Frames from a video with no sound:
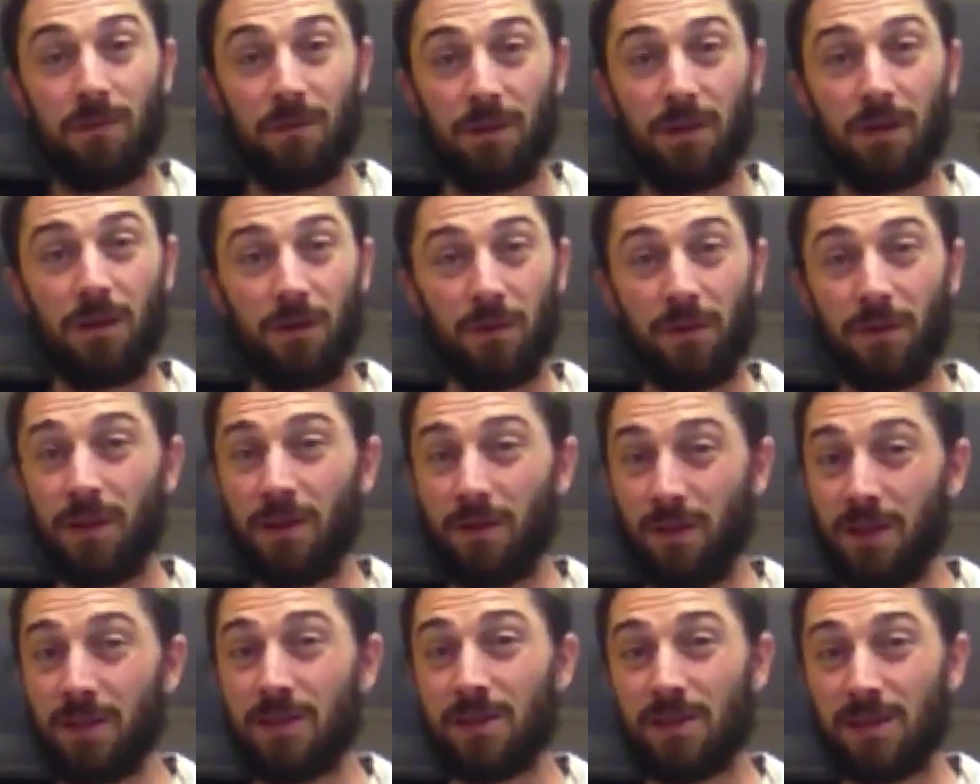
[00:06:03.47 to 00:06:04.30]
you know, th
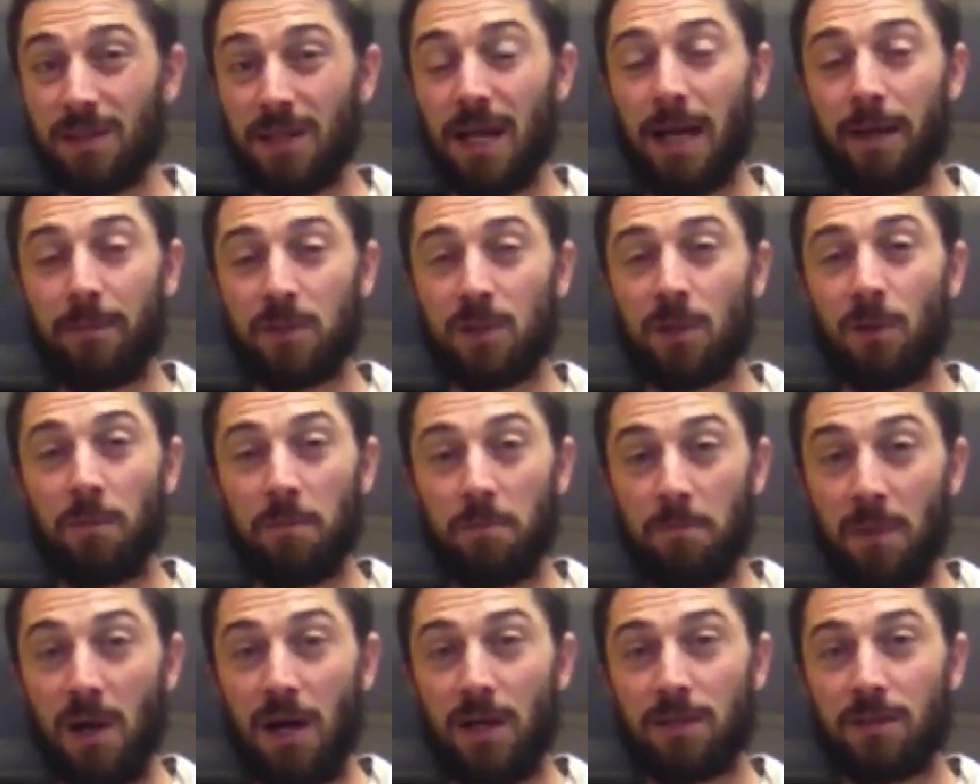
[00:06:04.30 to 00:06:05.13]
this is an absolute
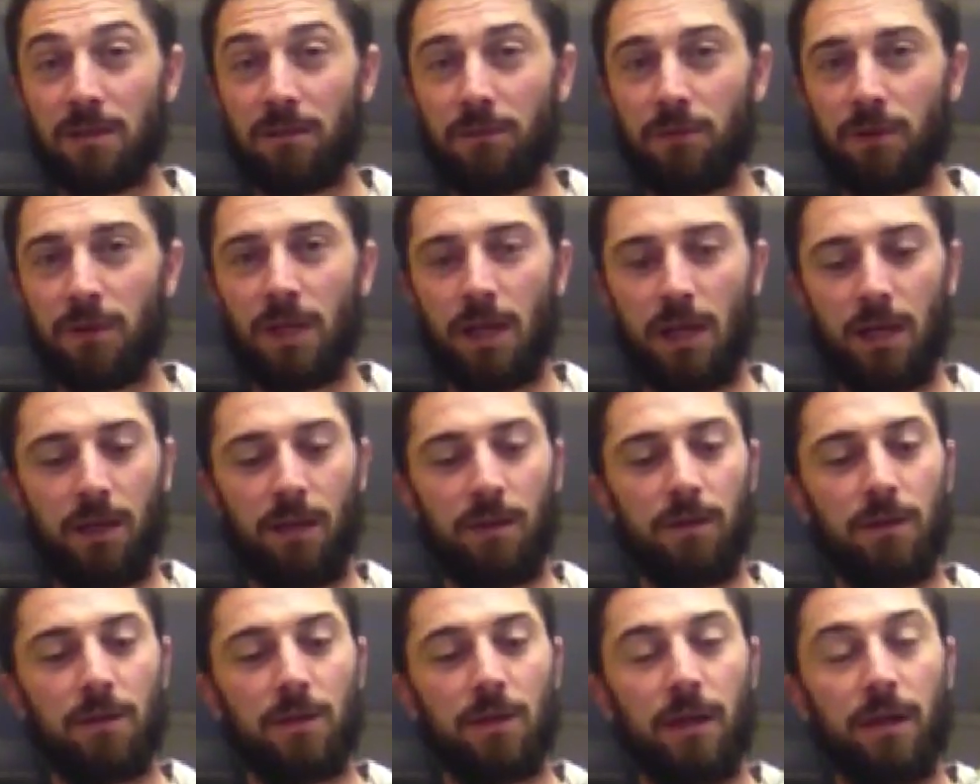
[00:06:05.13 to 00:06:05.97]
must for
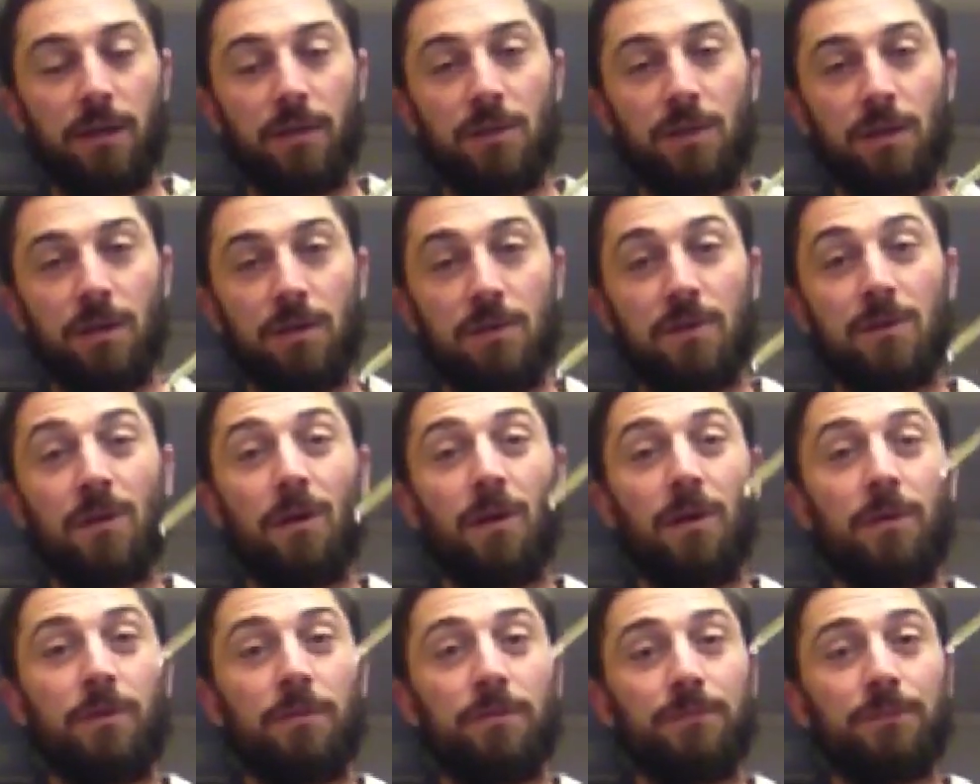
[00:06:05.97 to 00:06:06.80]
taking the tincture.
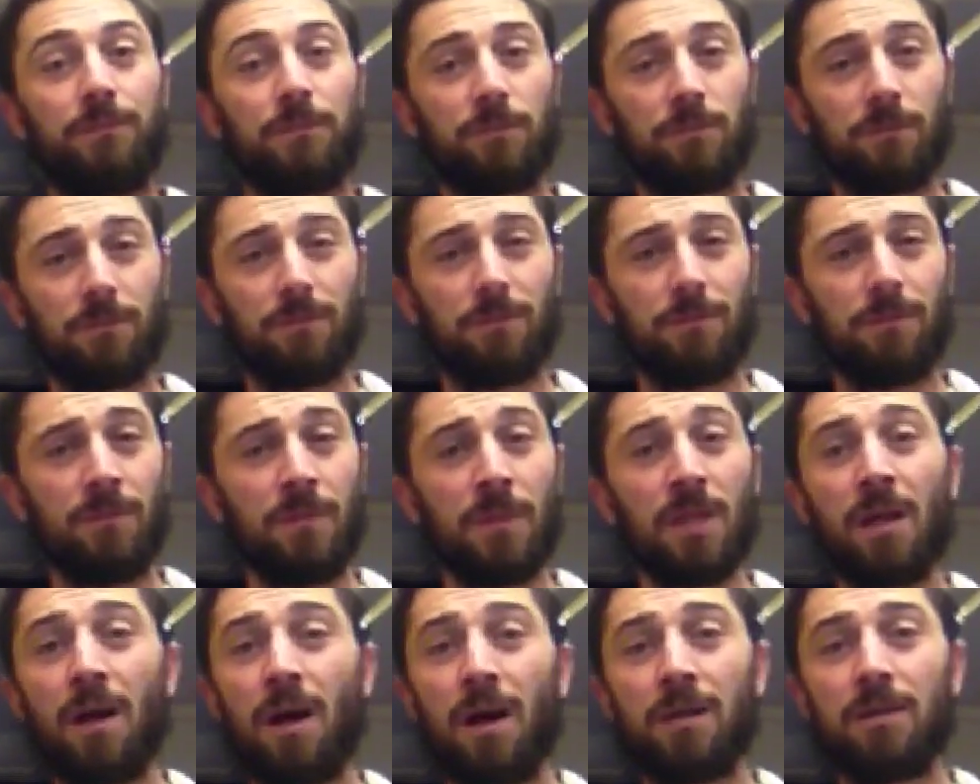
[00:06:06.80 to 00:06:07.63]
So,
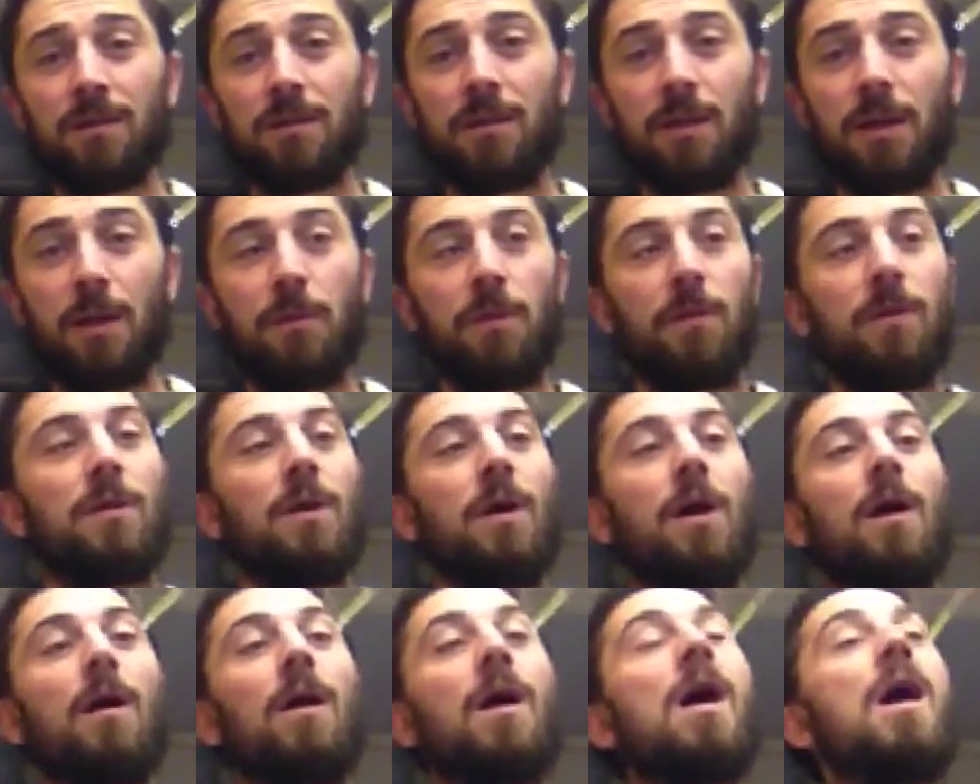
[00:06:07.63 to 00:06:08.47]
underneath the
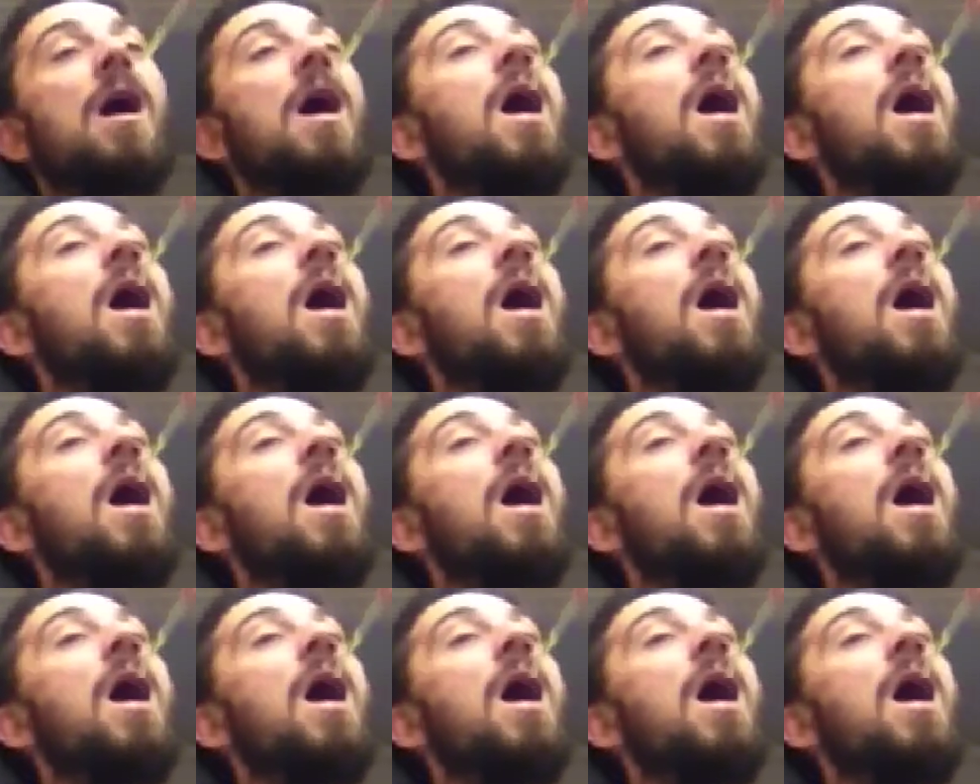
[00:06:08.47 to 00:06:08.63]
tongue,